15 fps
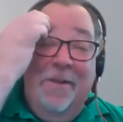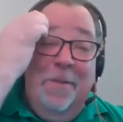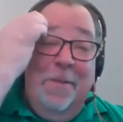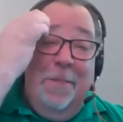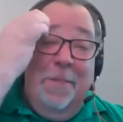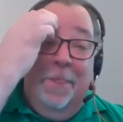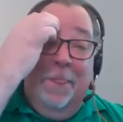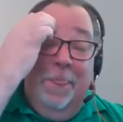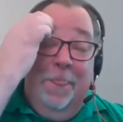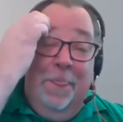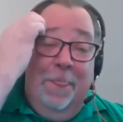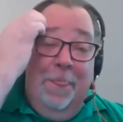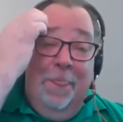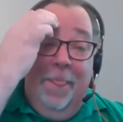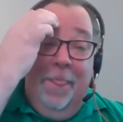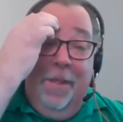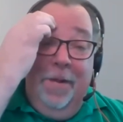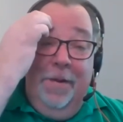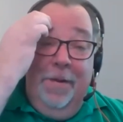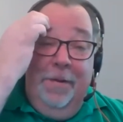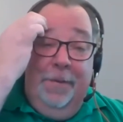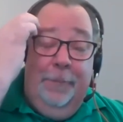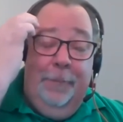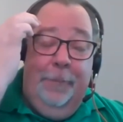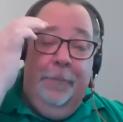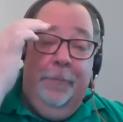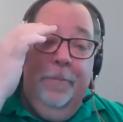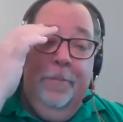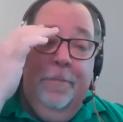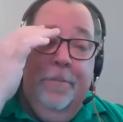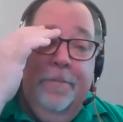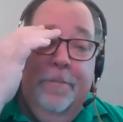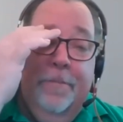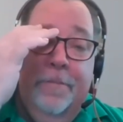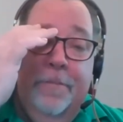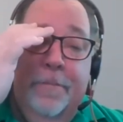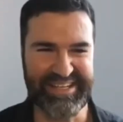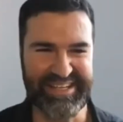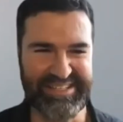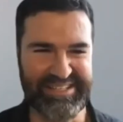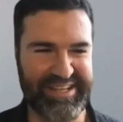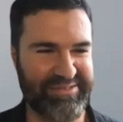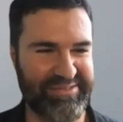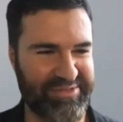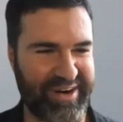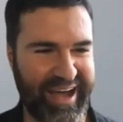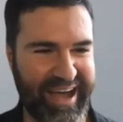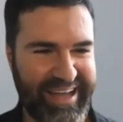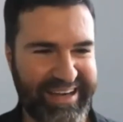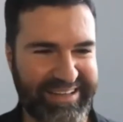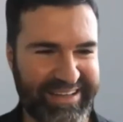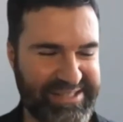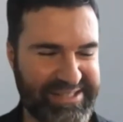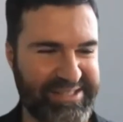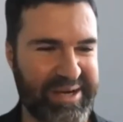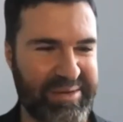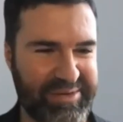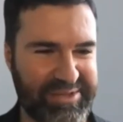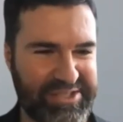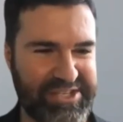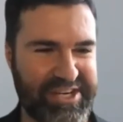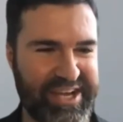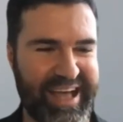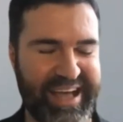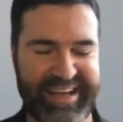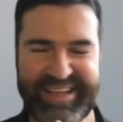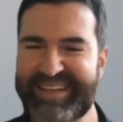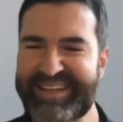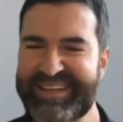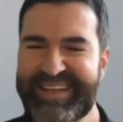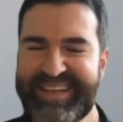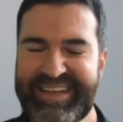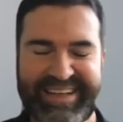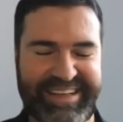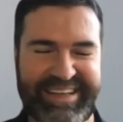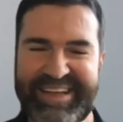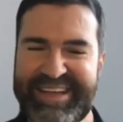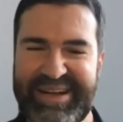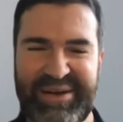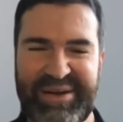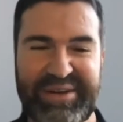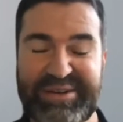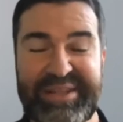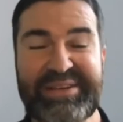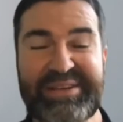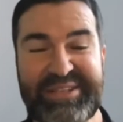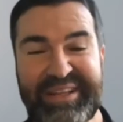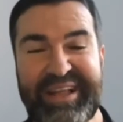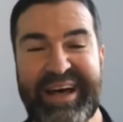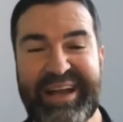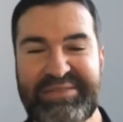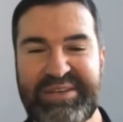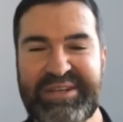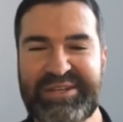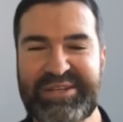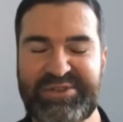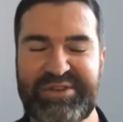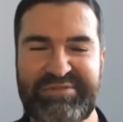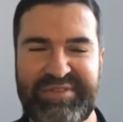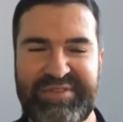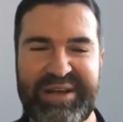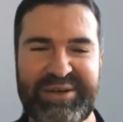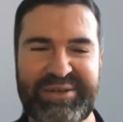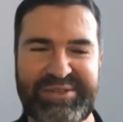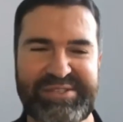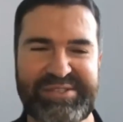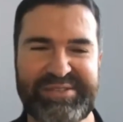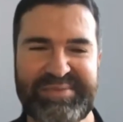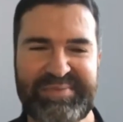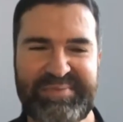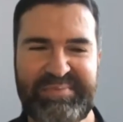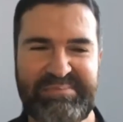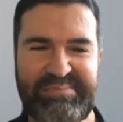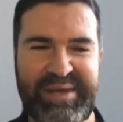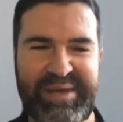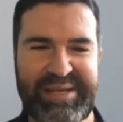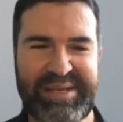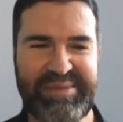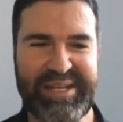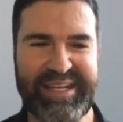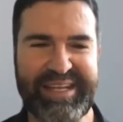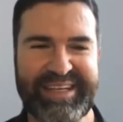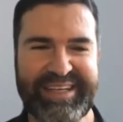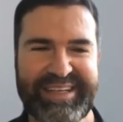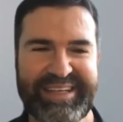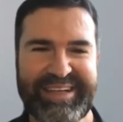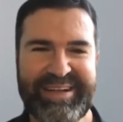mean, like, let's open our minds here. Let's get stuff right and let's double check. And, there's a lot of industry fails, many.